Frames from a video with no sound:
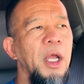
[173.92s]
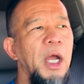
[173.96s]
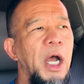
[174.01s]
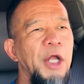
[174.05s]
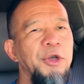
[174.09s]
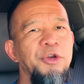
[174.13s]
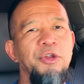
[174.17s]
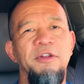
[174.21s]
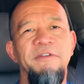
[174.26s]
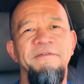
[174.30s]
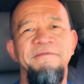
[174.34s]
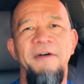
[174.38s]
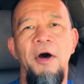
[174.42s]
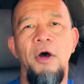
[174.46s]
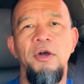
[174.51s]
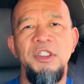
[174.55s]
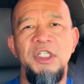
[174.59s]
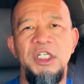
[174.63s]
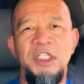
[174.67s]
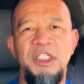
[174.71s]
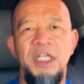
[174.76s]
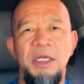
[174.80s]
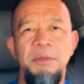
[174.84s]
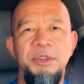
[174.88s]
under the
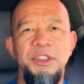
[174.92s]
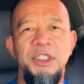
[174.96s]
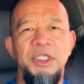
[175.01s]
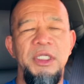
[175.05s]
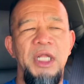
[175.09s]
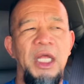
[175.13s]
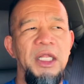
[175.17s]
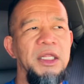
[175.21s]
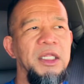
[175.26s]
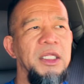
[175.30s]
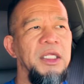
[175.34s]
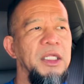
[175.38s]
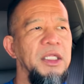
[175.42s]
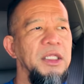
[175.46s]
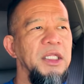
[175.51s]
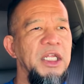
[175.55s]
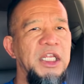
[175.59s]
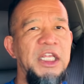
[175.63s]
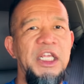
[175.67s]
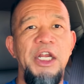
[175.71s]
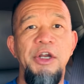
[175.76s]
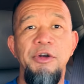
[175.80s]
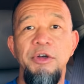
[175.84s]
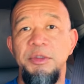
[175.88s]
false assumption that the, the
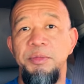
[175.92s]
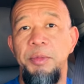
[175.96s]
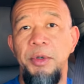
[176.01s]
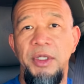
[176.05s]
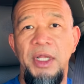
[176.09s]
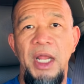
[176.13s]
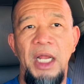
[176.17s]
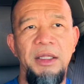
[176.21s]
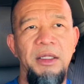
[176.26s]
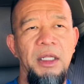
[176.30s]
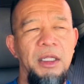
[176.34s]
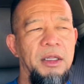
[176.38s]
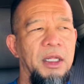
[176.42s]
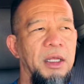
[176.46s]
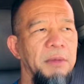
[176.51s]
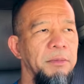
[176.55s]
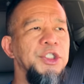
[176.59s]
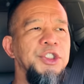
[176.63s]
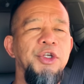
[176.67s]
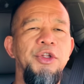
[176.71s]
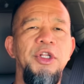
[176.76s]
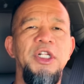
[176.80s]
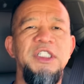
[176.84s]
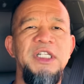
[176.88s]
gear is protecting them.
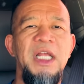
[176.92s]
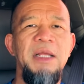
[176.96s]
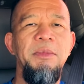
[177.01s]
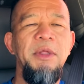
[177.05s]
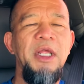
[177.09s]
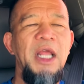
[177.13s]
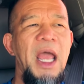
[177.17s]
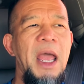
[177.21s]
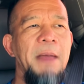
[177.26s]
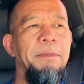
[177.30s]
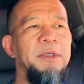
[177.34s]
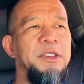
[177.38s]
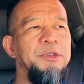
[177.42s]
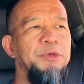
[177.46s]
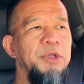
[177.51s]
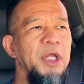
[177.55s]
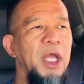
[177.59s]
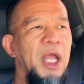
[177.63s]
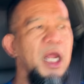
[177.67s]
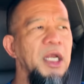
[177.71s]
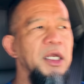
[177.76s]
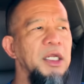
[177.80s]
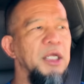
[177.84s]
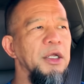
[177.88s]
So the same thing happens with a
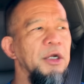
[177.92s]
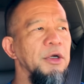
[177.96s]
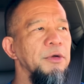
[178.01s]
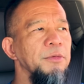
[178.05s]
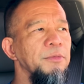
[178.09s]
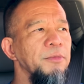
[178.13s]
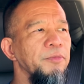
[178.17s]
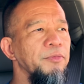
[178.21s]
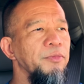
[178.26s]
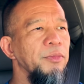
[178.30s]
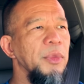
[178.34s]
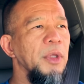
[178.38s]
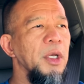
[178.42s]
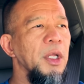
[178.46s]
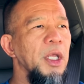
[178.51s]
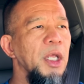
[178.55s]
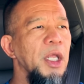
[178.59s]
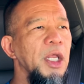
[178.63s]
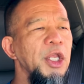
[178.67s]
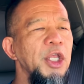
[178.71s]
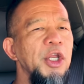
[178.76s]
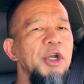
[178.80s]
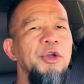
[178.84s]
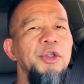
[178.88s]
headgear.
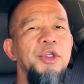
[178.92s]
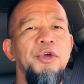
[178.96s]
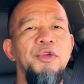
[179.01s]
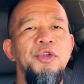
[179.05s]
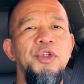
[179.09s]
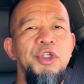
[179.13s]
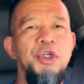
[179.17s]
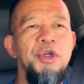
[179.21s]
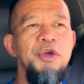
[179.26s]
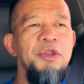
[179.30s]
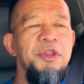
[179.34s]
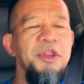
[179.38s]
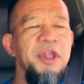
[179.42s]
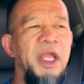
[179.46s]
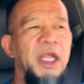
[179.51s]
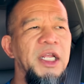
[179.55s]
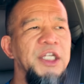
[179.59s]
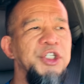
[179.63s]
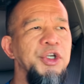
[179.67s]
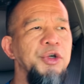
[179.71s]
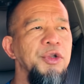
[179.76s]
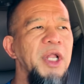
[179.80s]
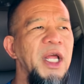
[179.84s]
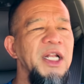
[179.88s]
You know, you'll do
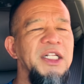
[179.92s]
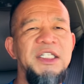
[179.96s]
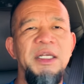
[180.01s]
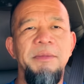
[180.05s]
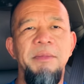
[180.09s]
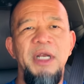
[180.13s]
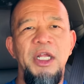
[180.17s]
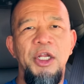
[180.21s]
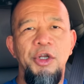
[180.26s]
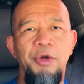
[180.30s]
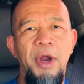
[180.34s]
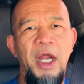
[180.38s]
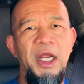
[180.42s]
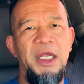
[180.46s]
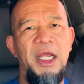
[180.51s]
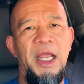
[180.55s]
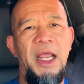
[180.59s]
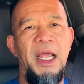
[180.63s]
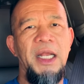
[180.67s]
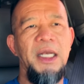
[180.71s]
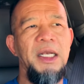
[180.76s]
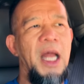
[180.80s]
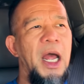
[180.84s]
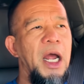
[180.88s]
things, you'll let somebody crank a
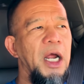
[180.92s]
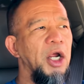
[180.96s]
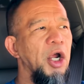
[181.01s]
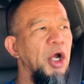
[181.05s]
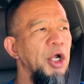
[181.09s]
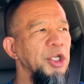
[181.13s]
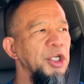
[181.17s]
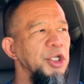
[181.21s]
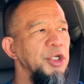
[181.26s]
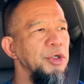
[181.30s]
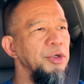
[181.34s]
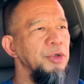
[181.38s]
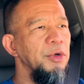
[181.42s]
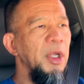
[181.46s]
headlock on you,